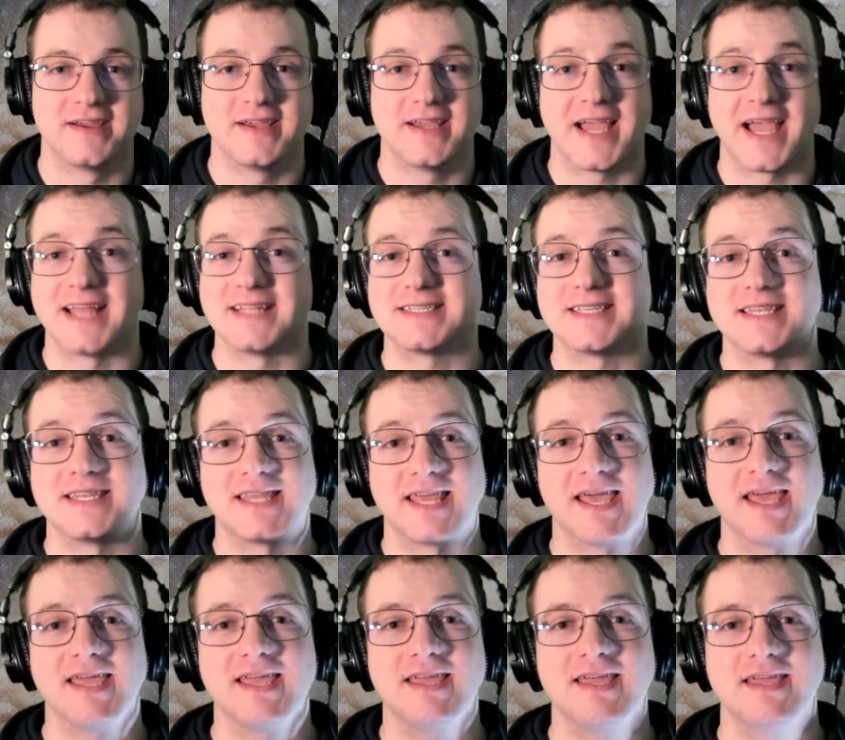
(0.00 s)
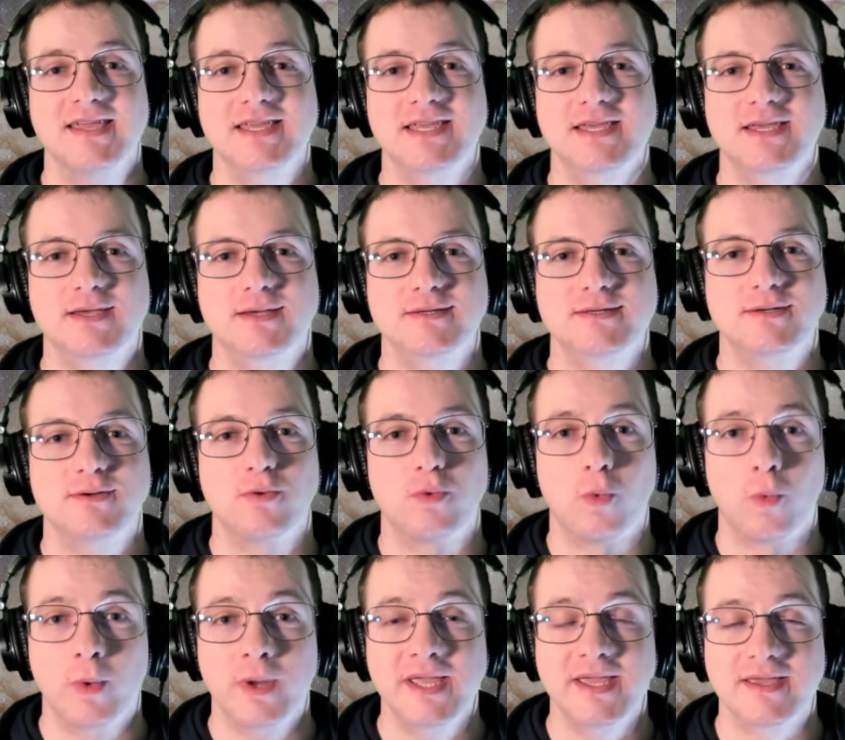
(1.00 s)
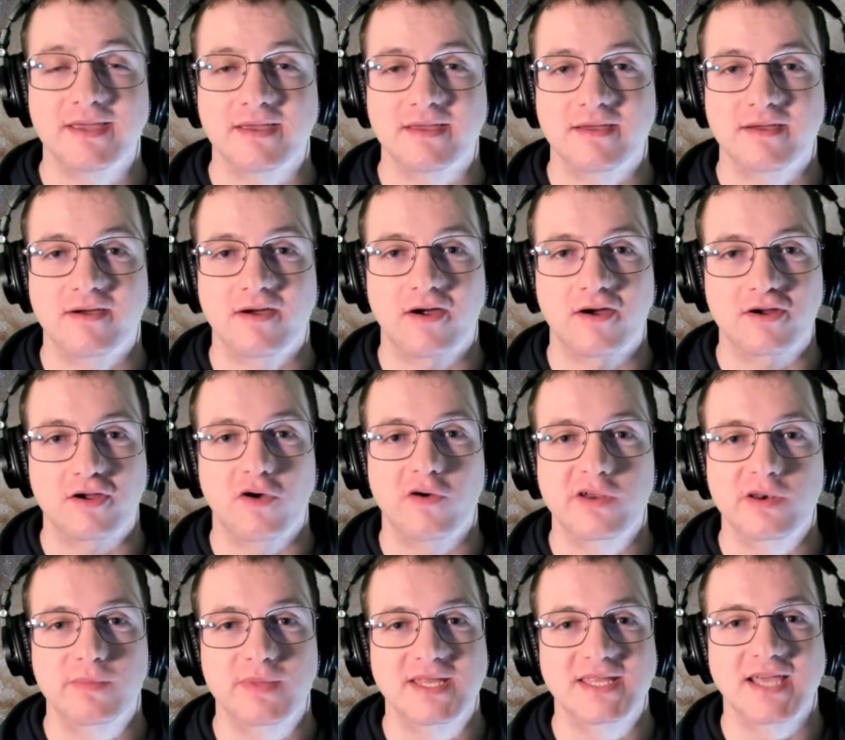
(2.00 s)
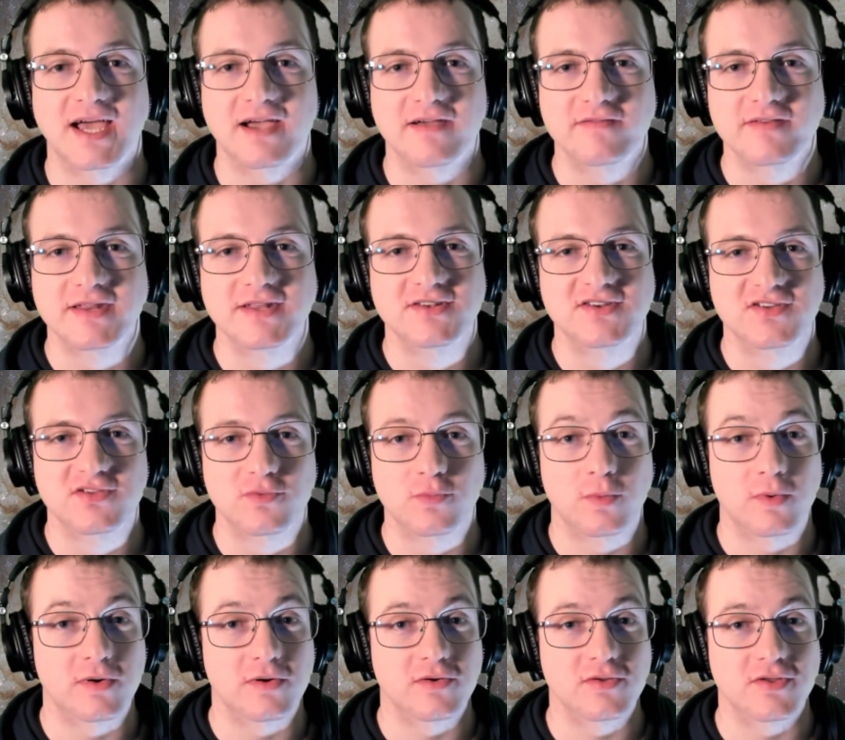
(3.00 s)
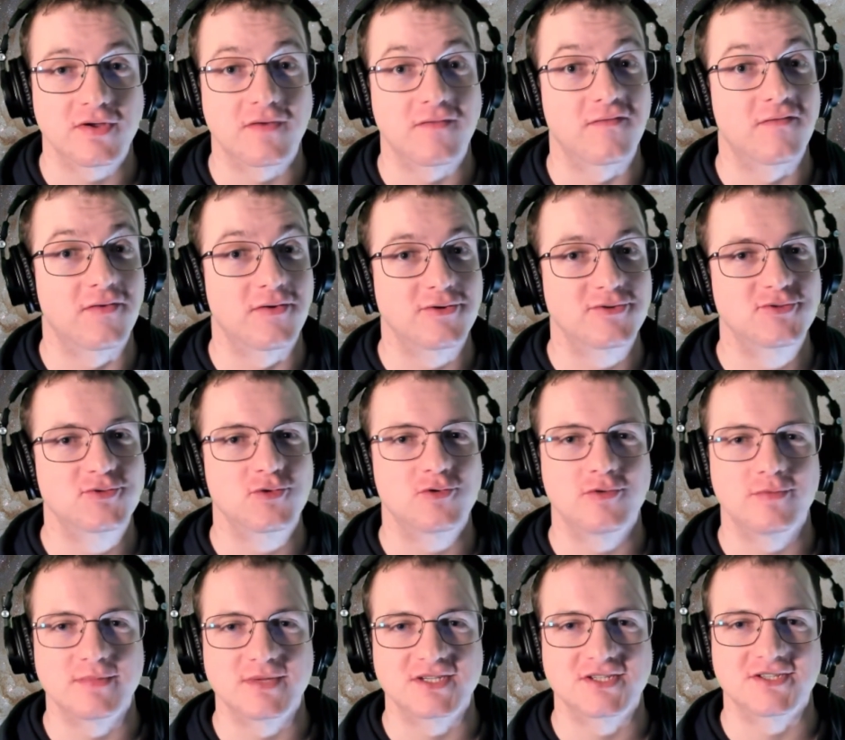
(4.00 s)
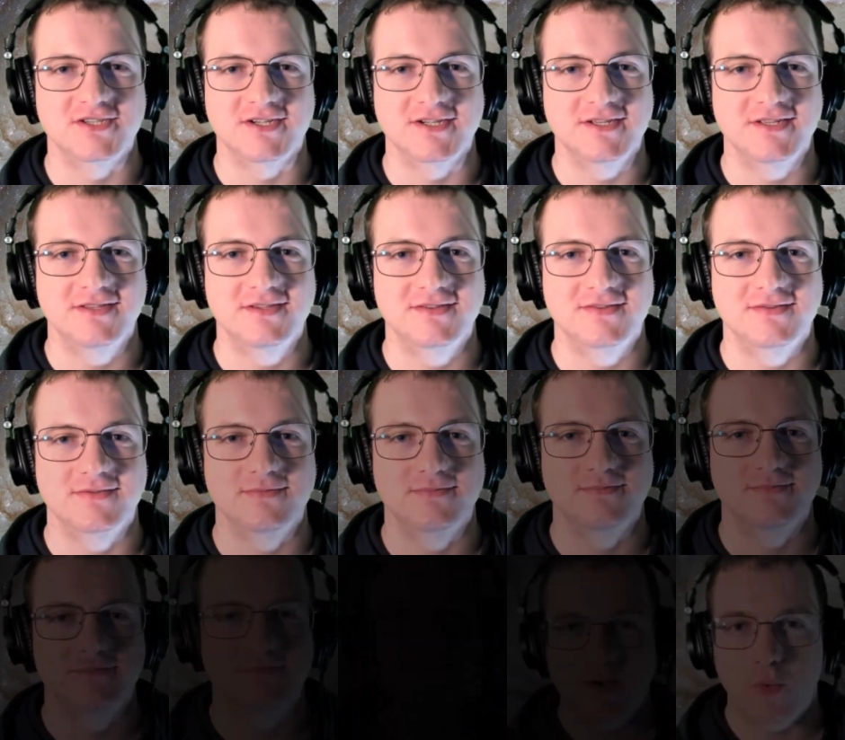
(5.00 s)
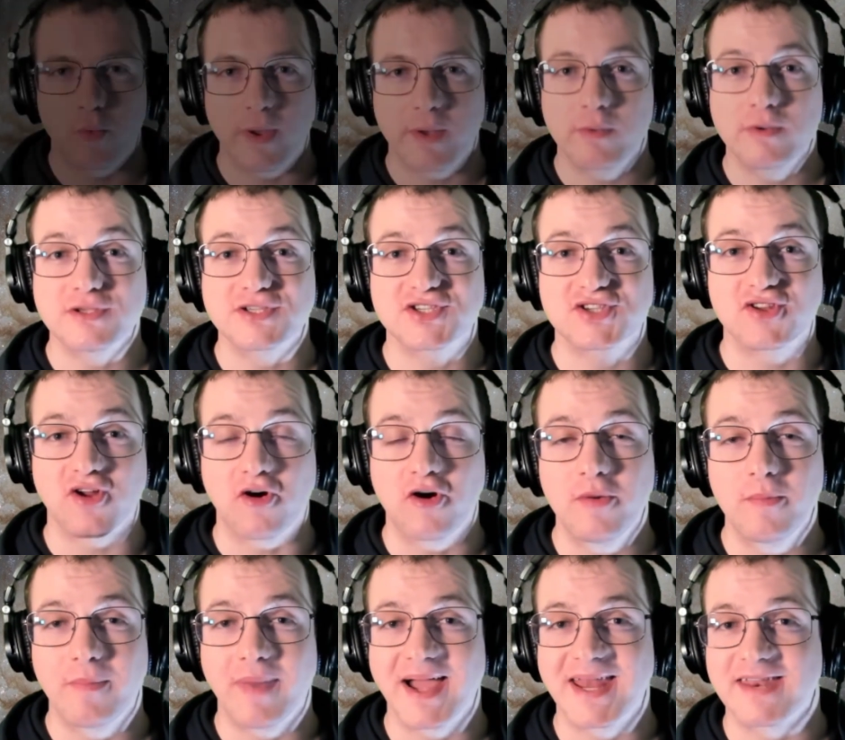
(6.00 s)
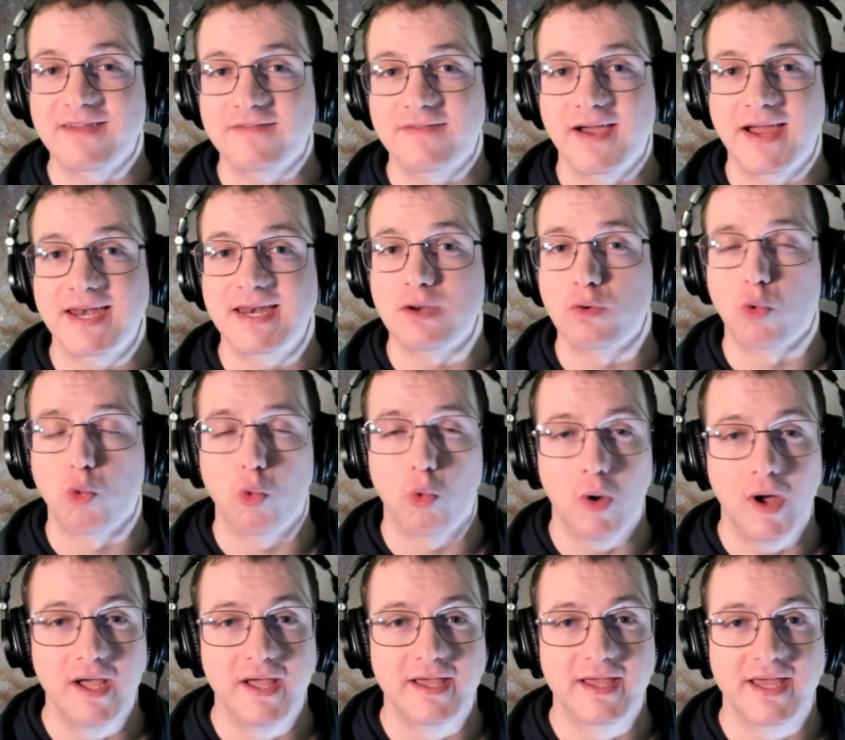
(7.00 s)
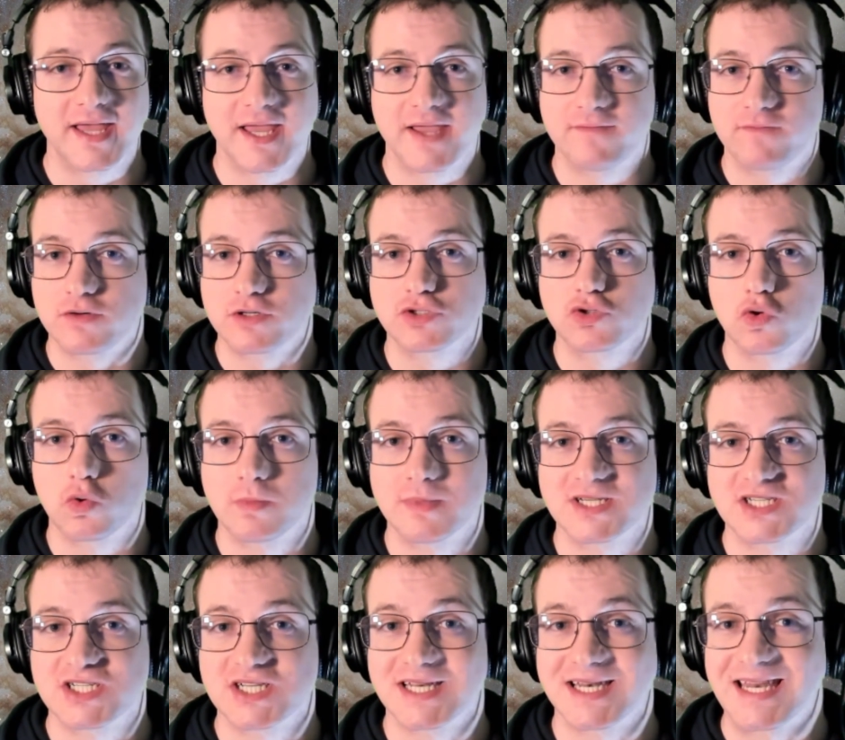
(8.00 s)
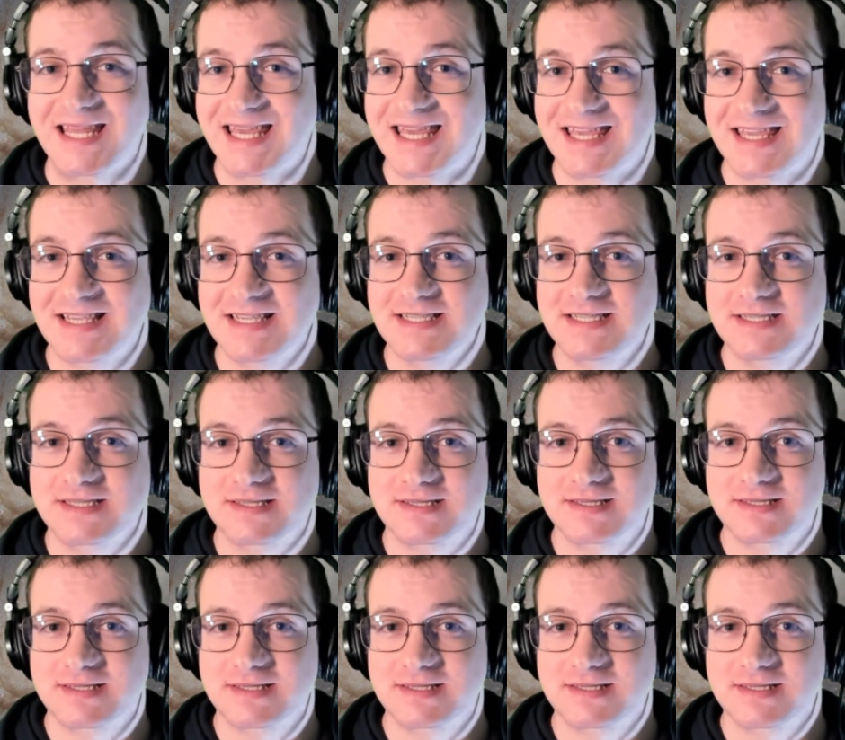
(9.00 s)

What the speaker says: and today we are going to be diving into the world of virtual machines. We will start by defining what a virtual machine is